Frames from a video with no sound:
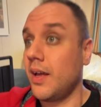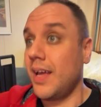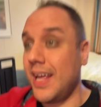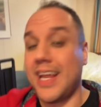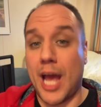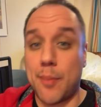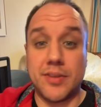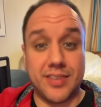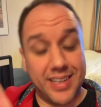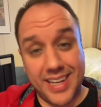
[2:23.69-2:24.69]
In
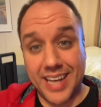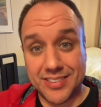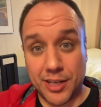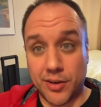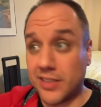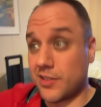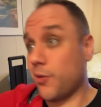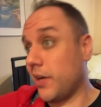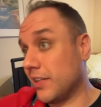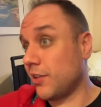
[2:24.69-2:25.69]
cabins in guest areas, there is a